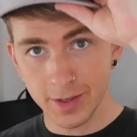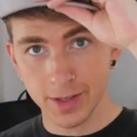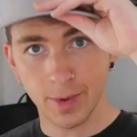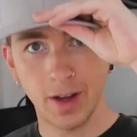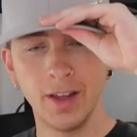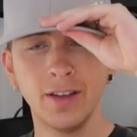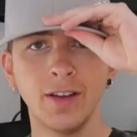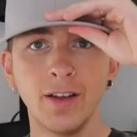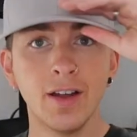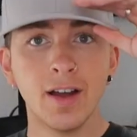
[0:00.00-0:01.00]
which is why
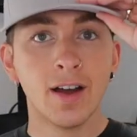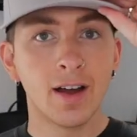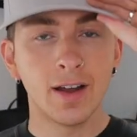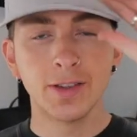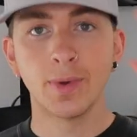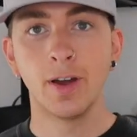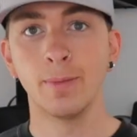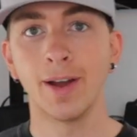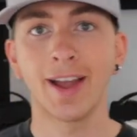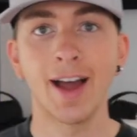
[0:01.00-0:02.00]
I was wearing
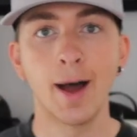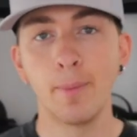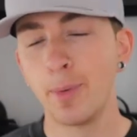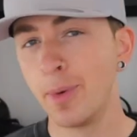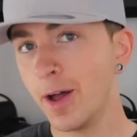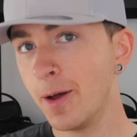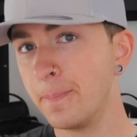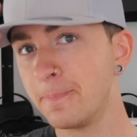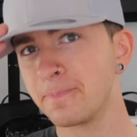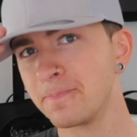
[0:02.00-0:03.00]
my cap.
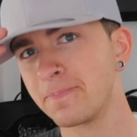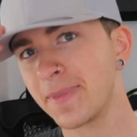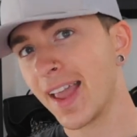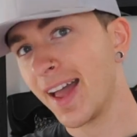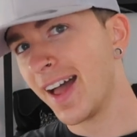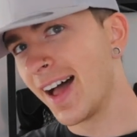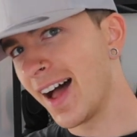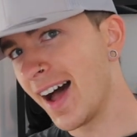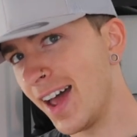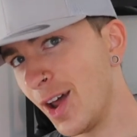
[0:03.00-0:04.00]
But
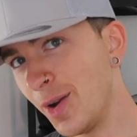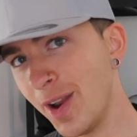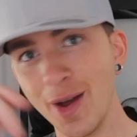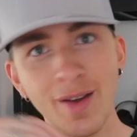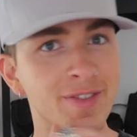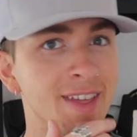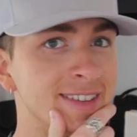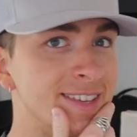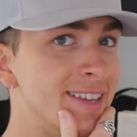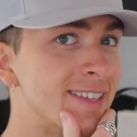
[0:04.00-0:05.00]
I don't know if
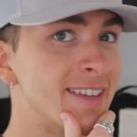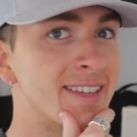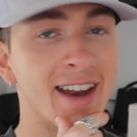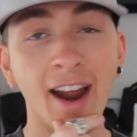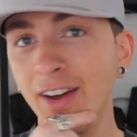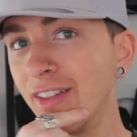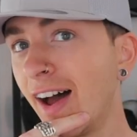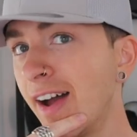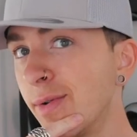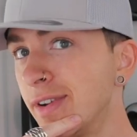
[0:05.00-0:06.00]
this is the style
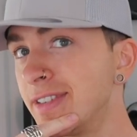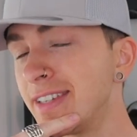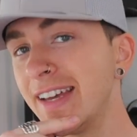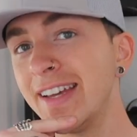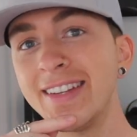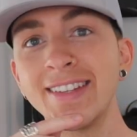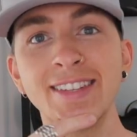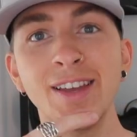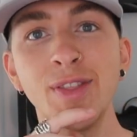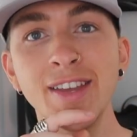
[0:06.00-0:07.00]
that I wanted.
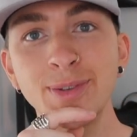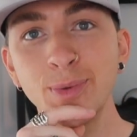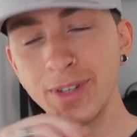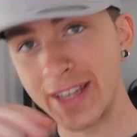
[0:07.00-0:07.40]
So this will